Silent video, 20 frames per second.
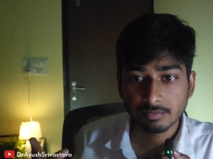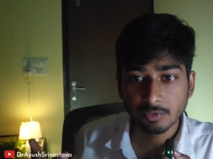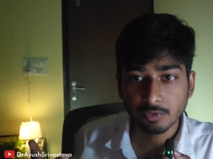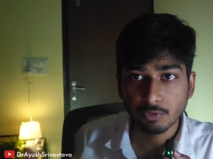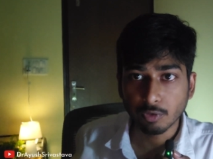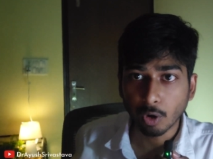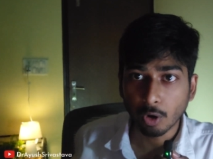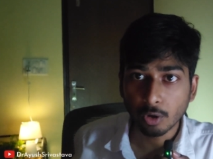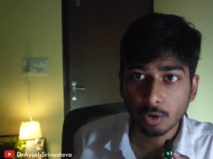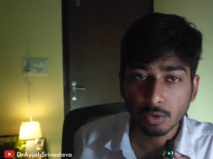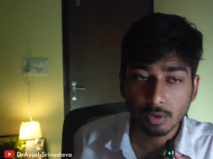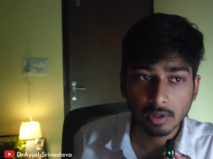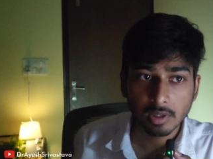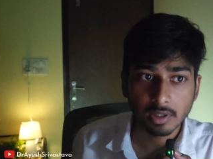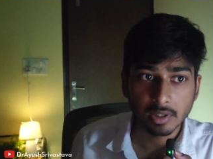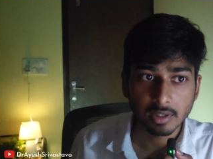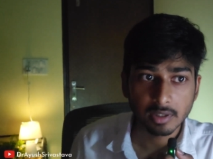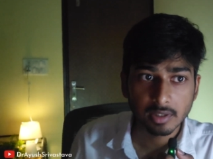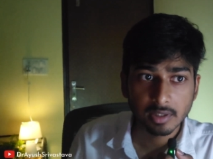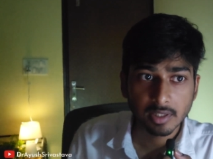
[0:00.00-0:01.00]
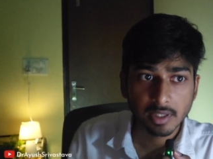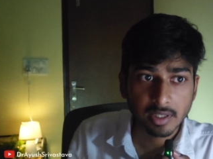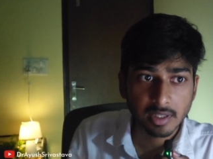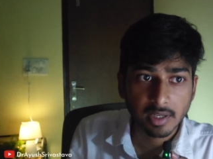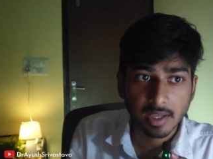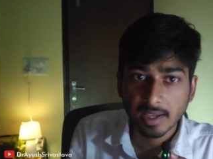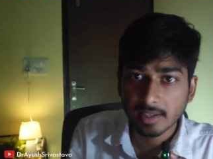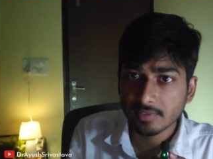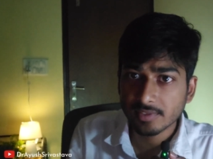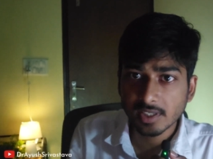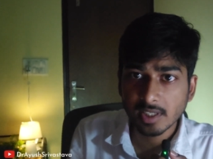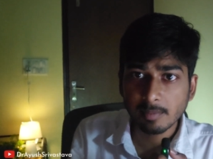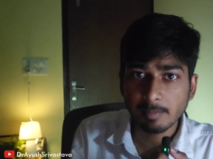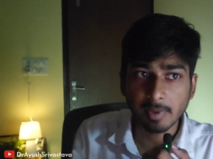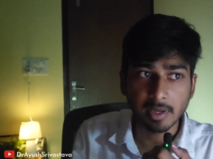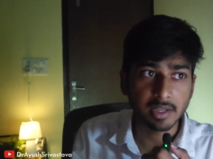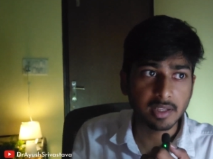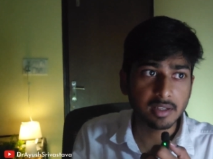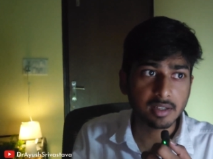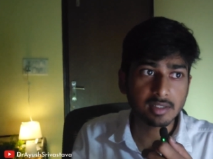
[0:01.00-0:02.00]
want to learn, then I've seen
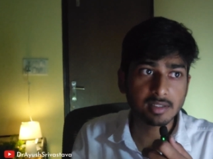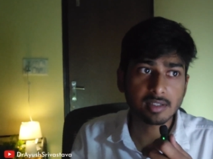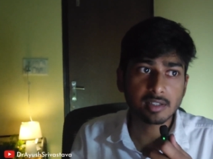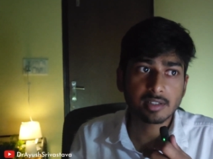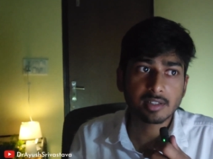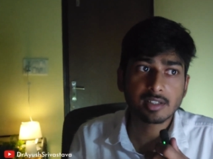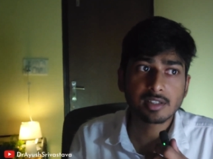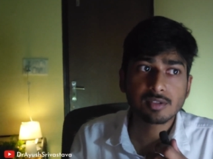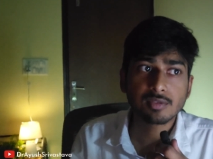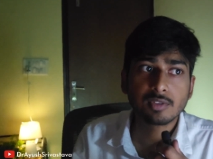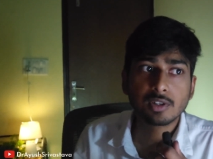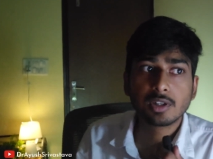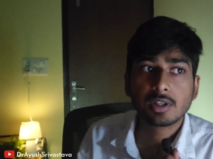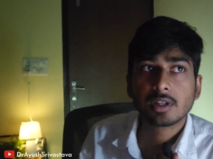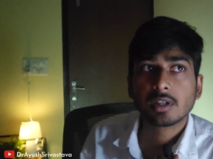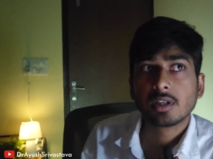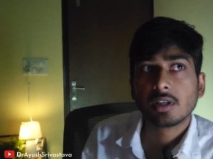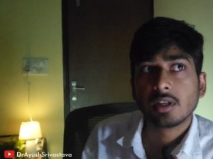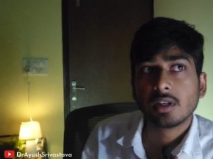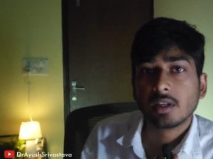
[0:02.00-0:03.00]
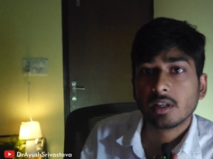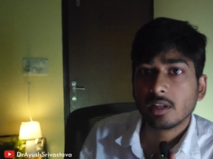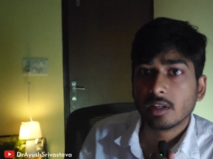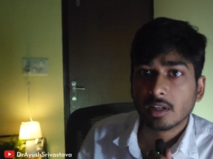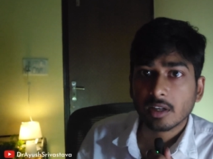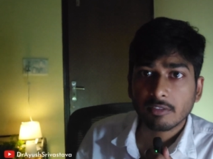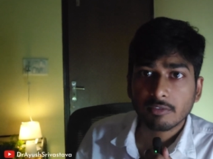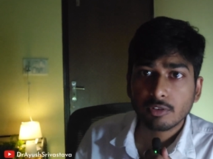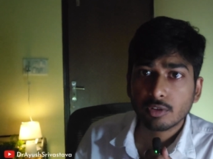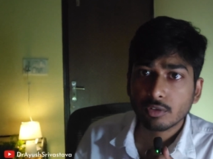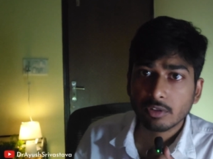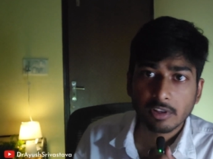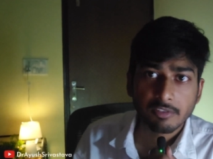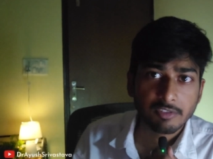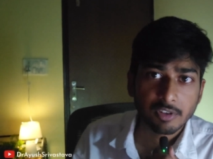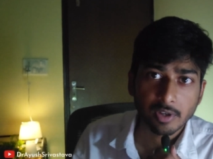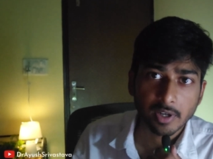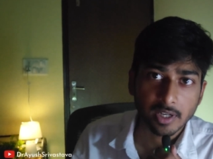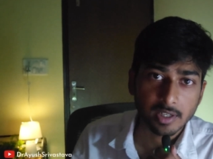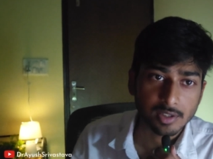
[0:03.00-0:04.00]
many consultants would love to
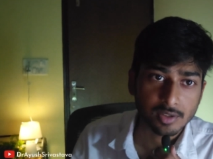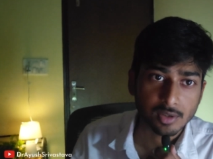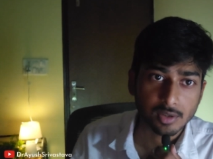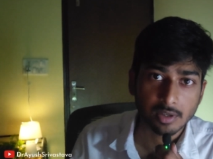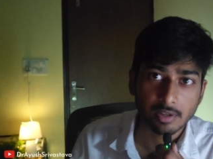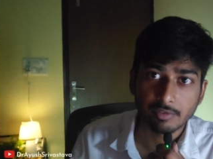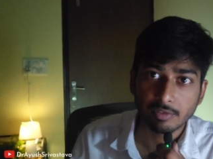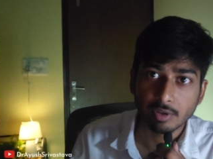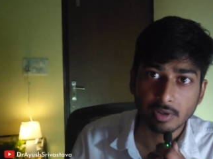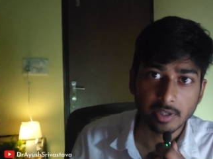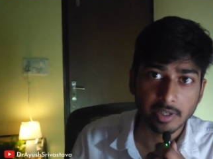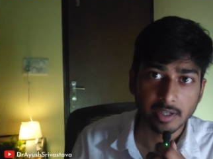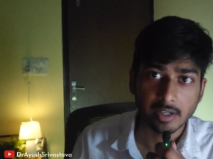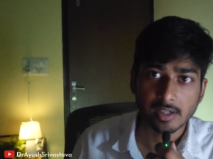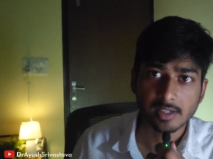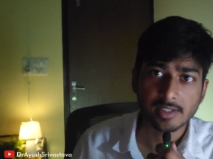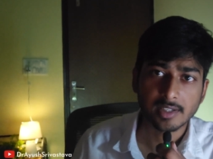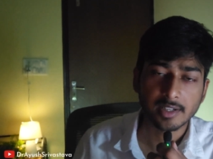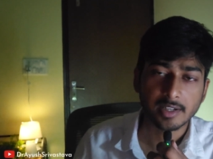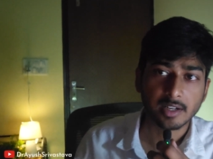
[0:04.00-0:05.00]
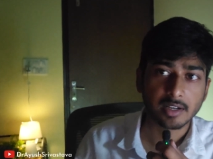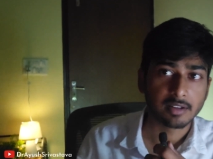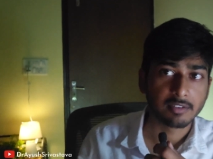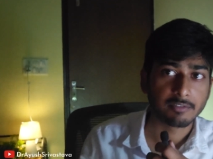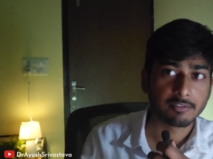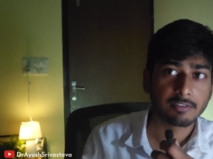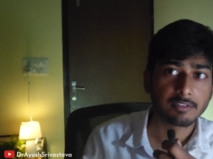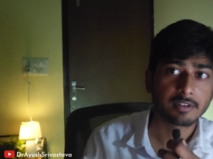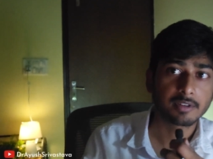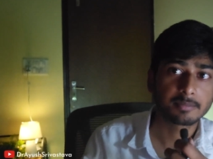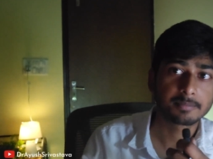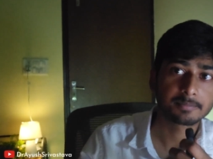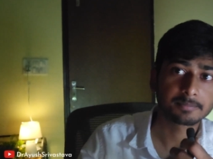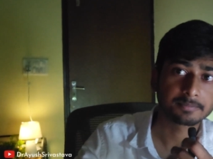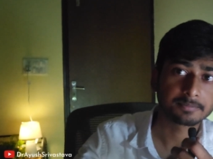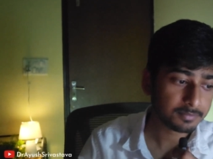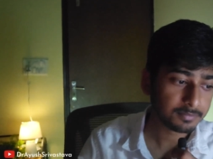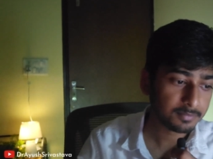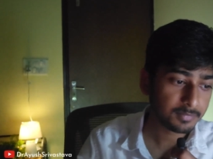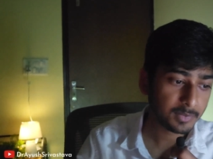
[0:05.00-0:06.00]
give you hands-on if you're interested enough.
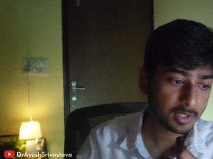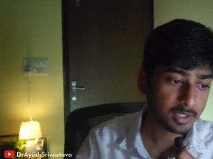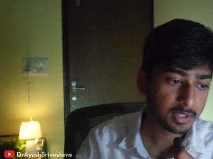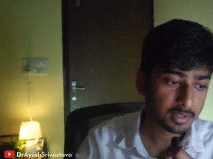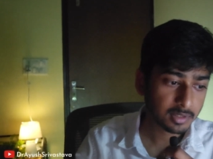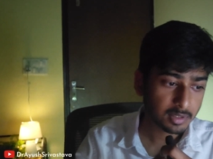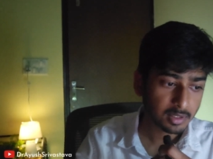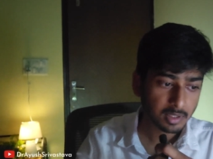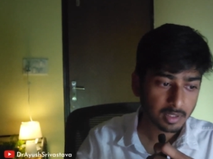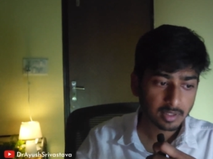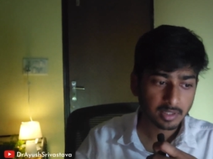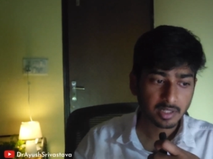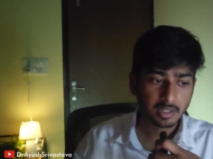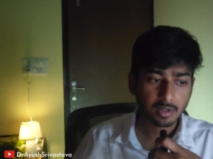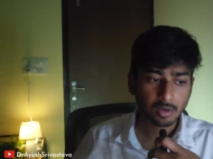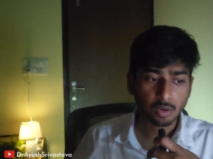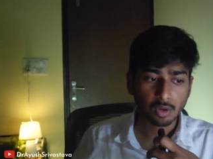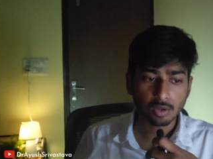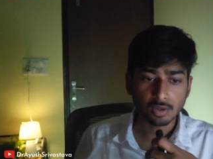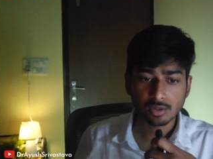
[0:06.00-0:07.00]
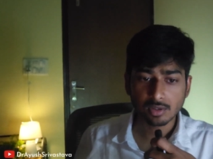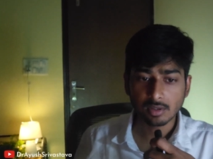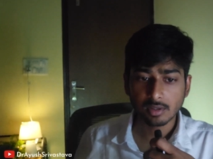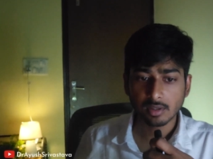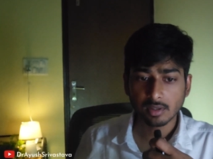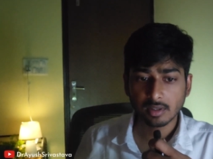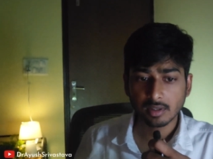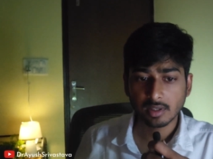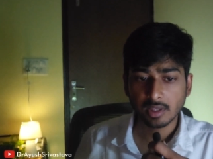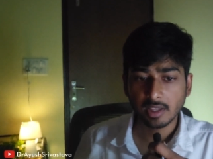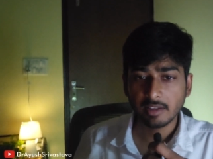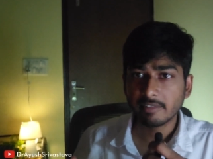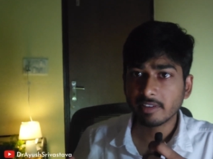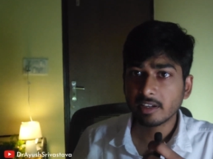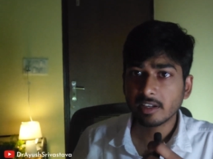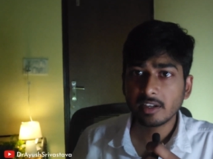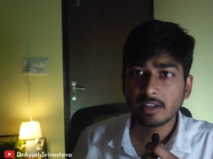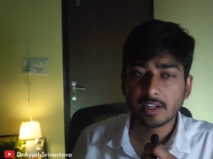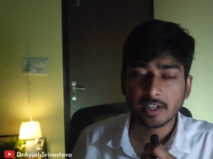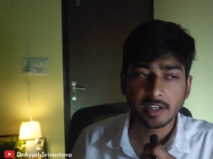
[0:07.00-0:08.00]
Then all,
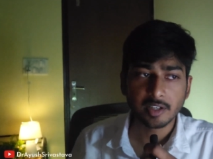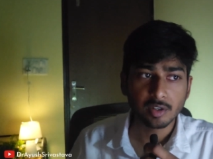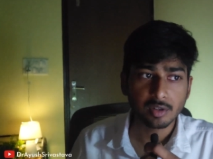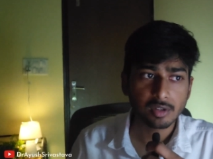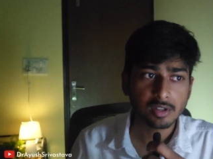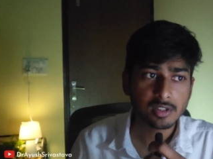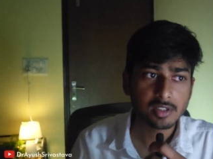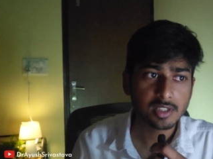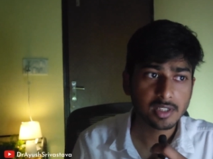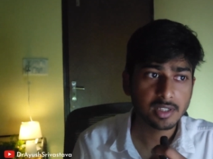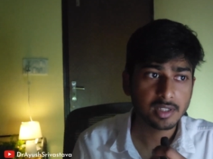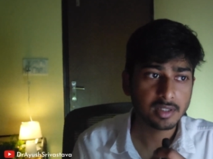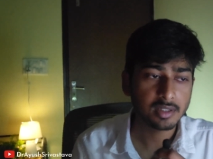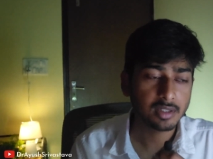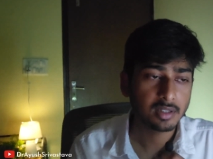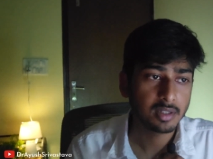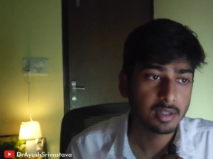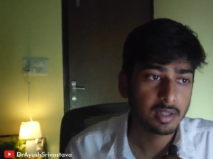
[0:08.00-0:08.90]
even in radiology,